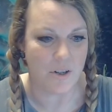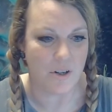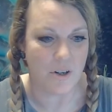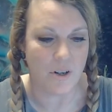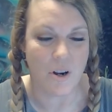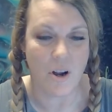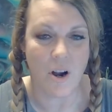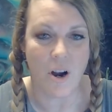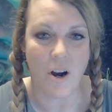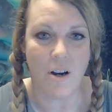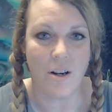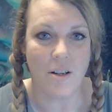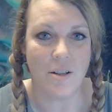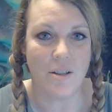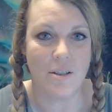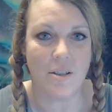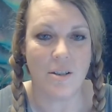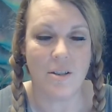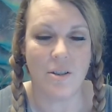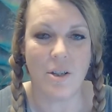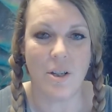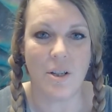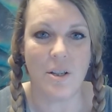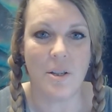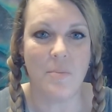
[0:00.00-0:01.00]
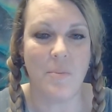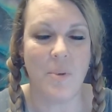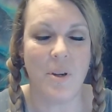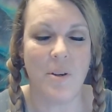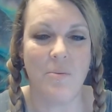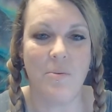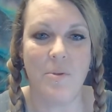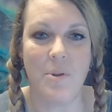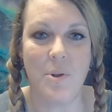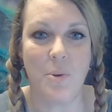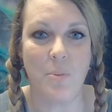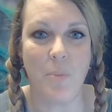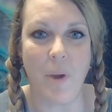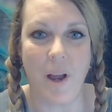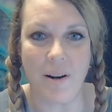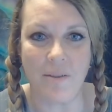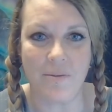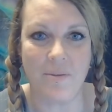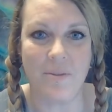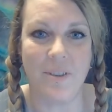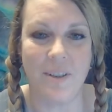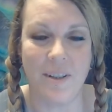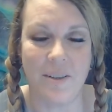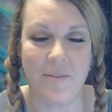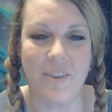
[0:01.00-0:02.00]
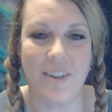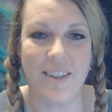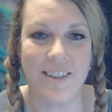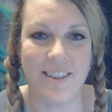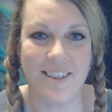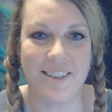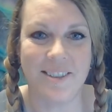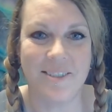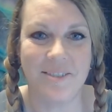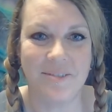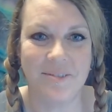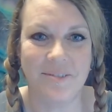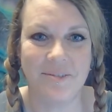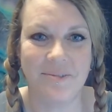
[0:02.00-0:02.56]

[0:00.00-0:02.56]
your cards, just be respectful of it.